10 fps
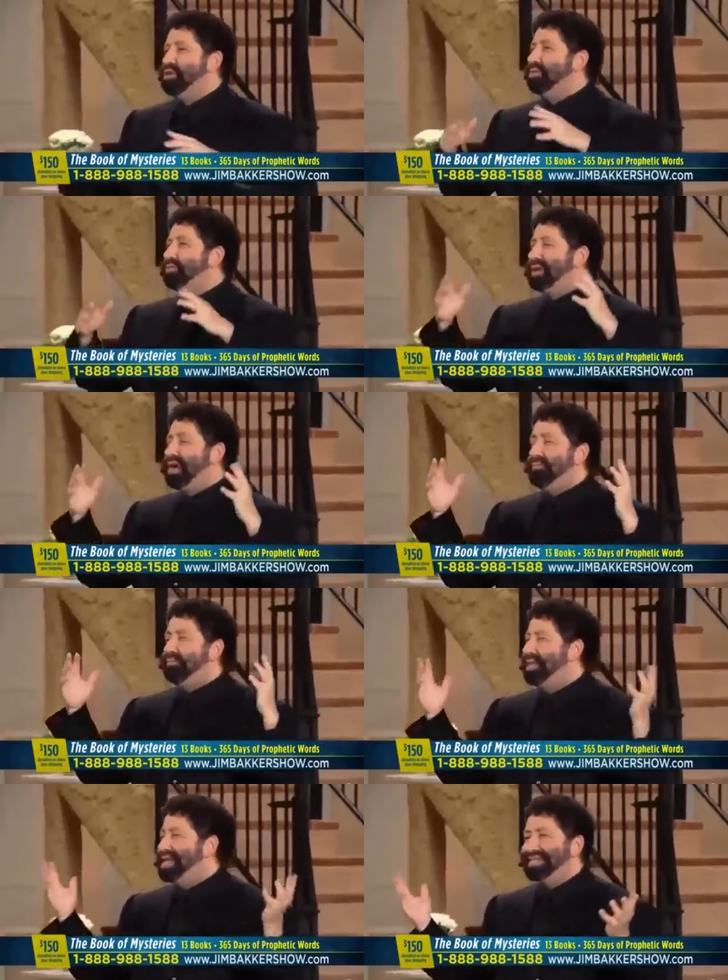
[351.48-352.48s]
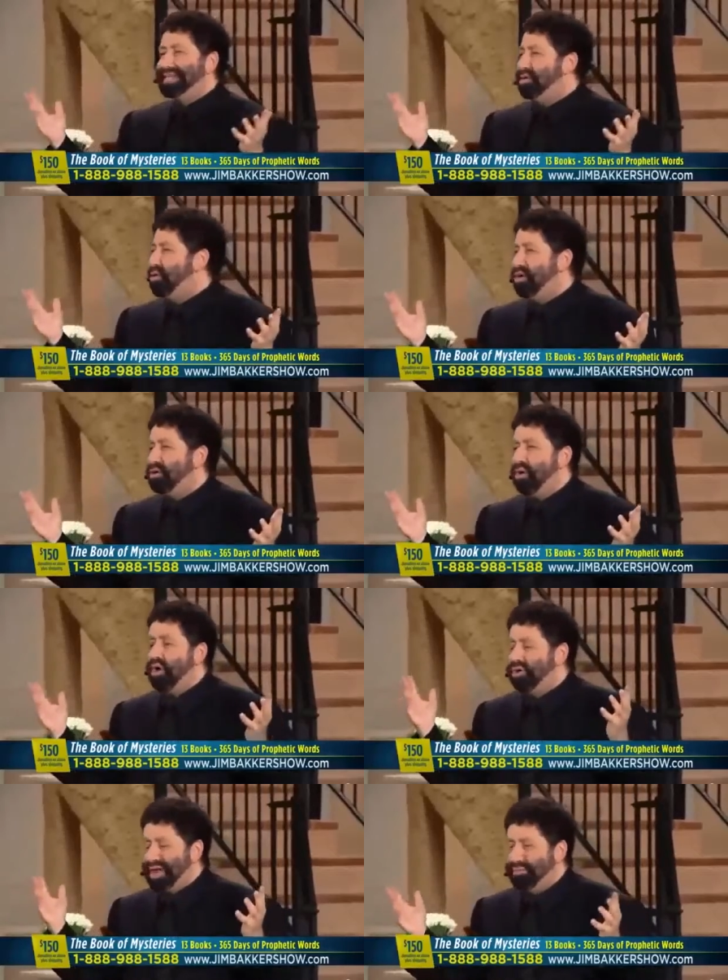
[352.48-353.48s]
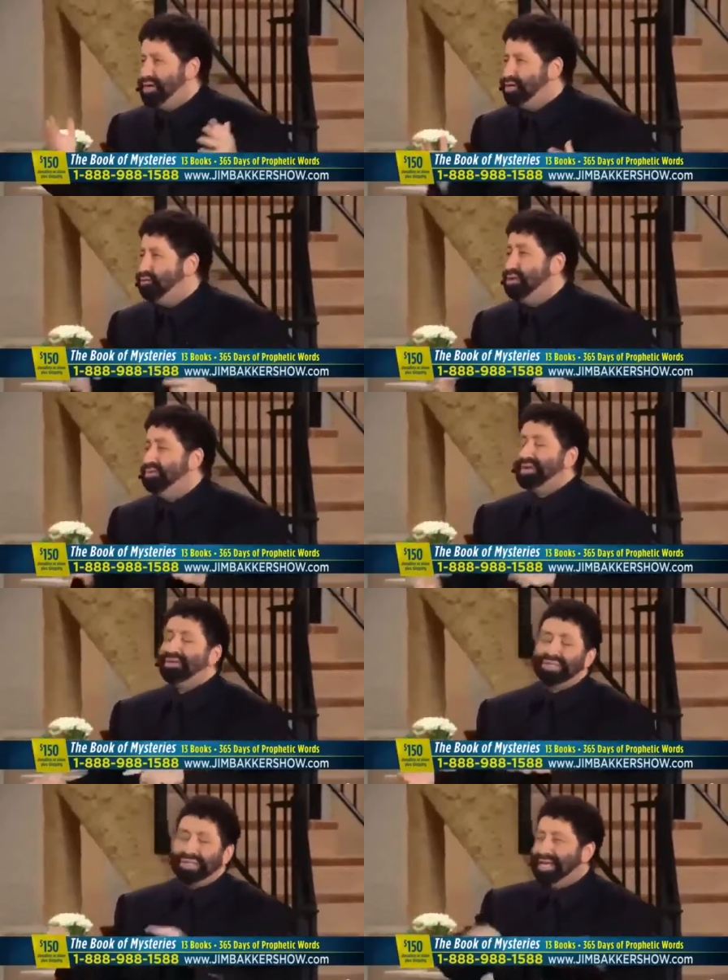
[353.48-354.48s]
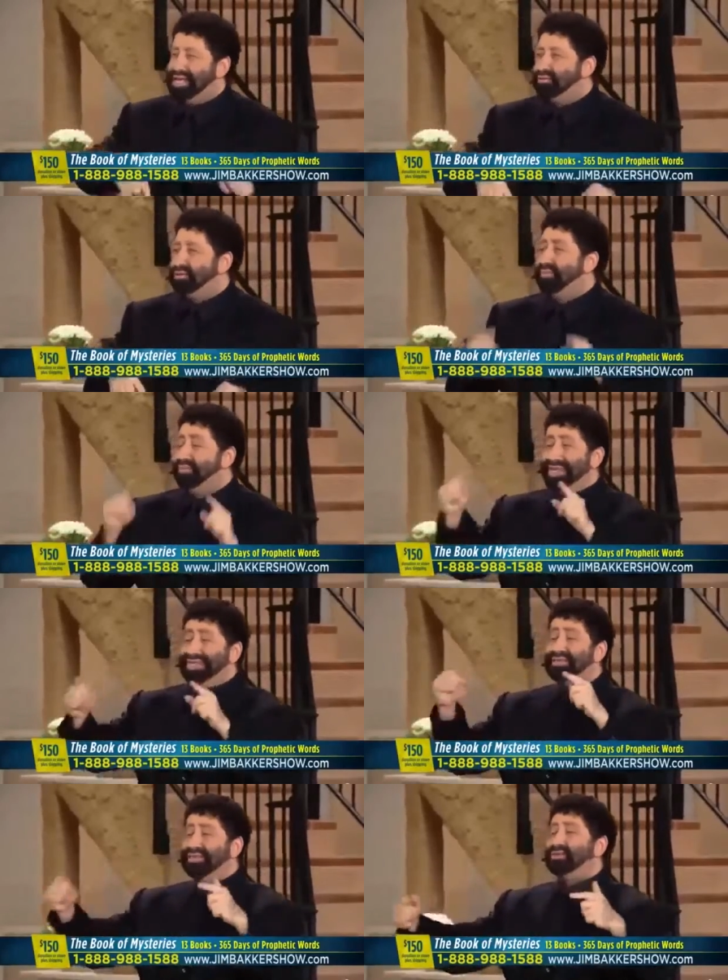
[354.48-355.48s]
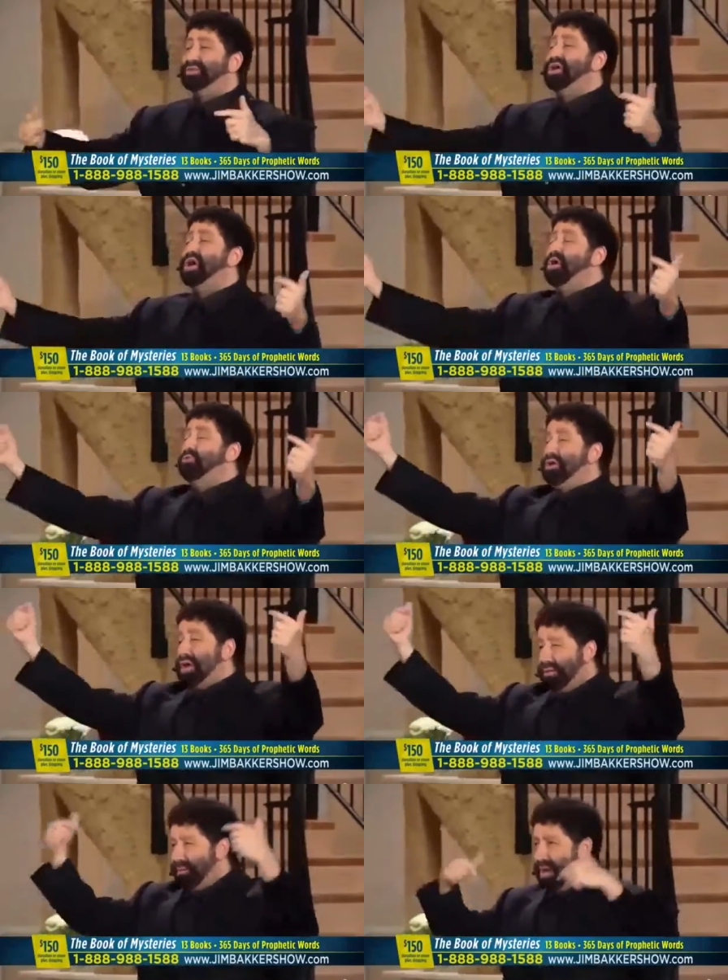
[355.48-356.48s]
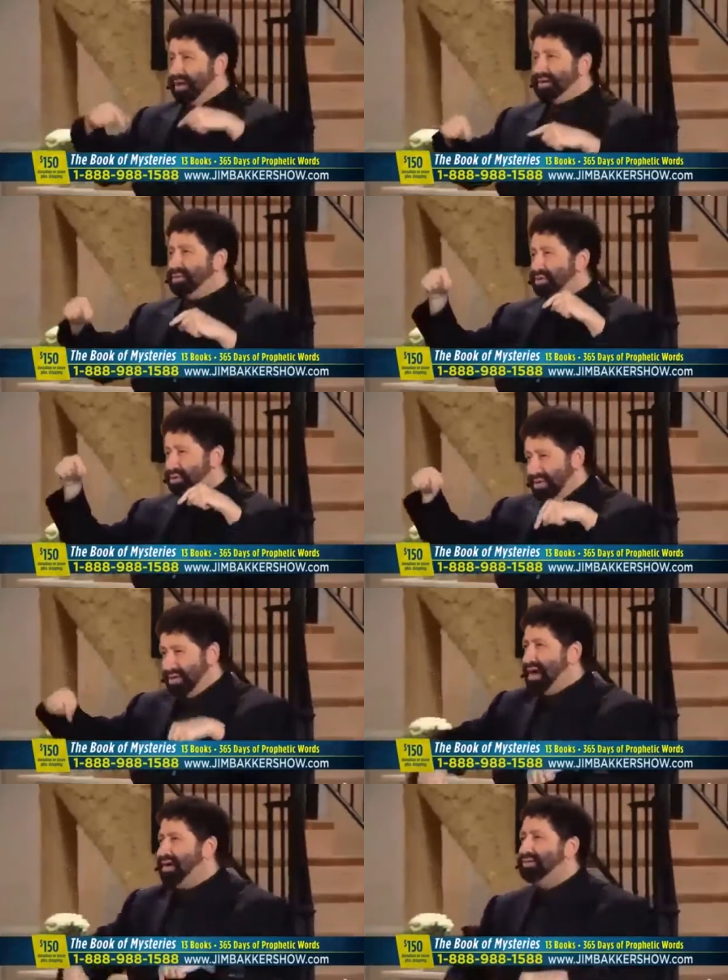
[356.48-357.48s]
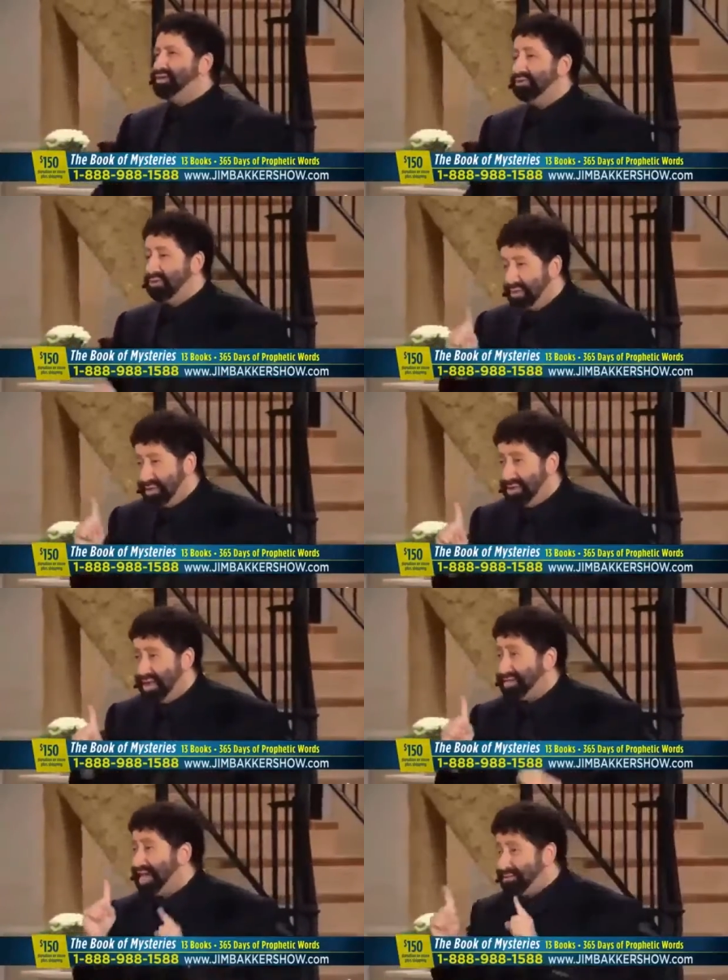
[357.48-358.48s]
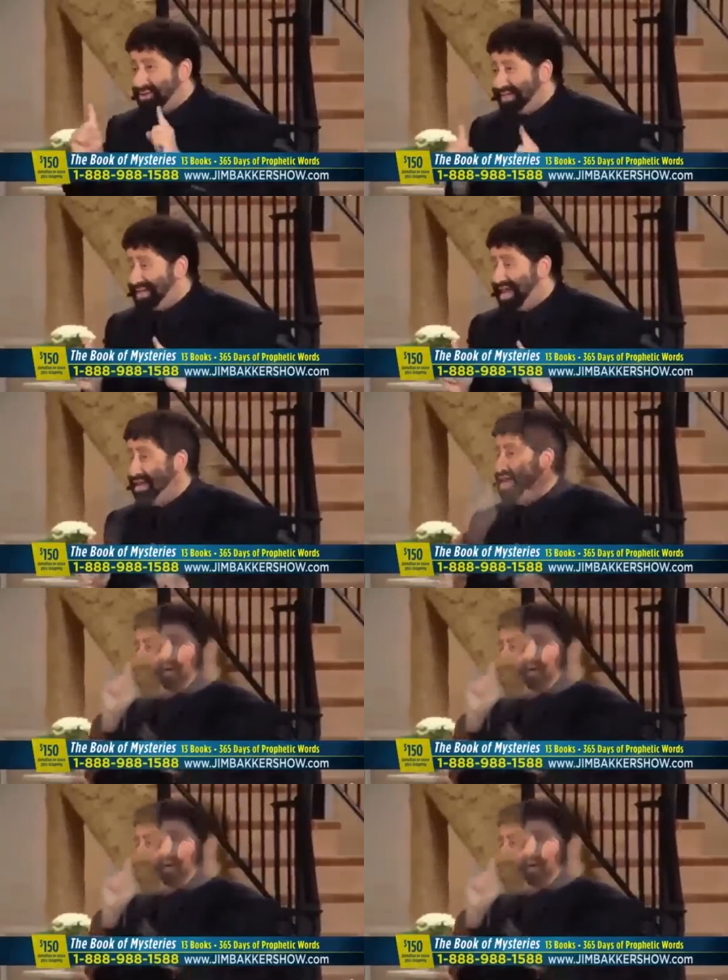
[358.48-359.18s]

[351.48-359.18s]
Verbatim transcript: We will become blessed in all that we do. We'll become just like Israel. The blessings of Israel will come upon us because the God of Israel will be with us. That's what he said.